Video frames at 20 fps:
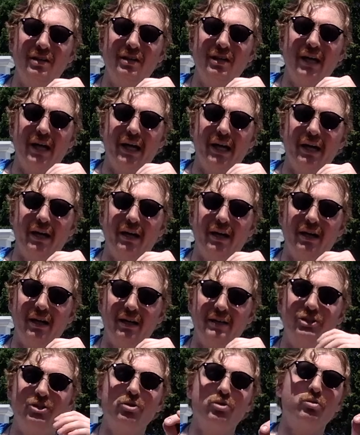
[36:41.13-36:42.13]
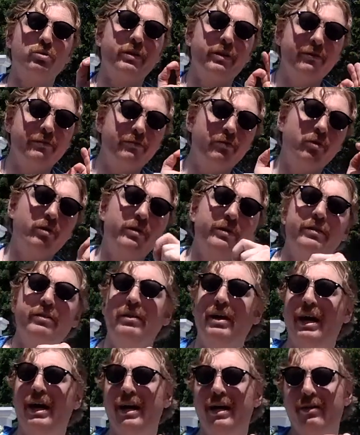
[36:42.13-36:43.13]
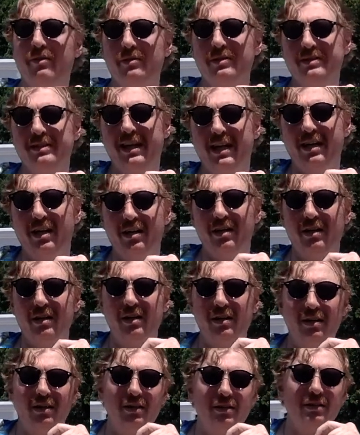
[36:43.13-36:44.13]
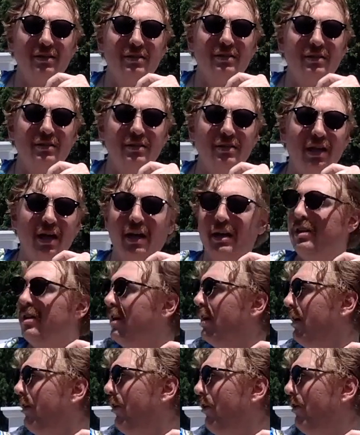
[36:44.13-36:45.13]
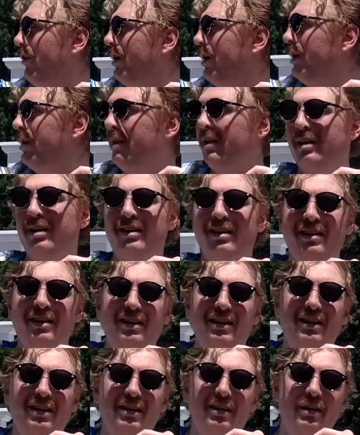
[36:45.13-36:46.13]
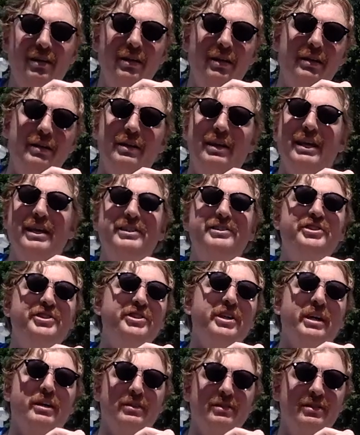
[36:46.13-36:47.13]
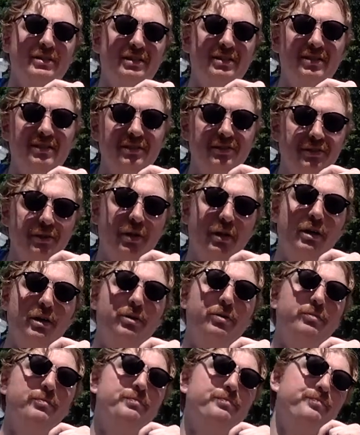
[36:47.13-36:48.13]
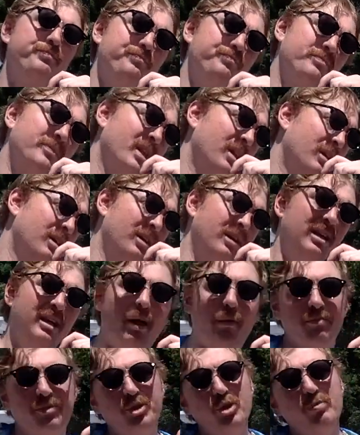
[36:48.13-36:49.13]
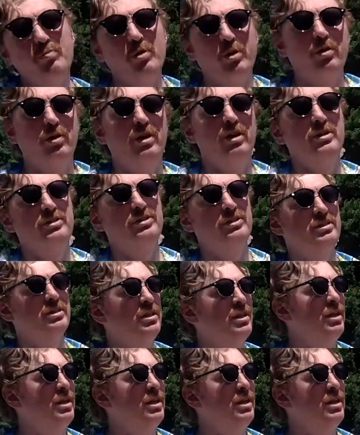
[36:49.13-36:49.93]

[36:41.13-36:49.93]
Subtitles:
and June 24th, I was at 906. So I'm super close.